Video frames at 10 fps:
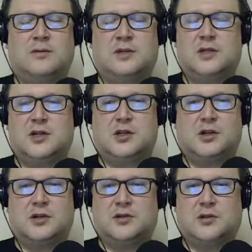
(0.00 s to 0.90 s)
such
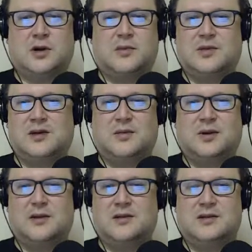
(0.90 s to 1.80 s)
a good script.
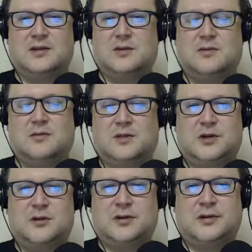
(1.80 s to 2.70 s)

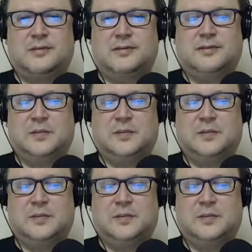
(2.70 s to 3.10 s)
So good.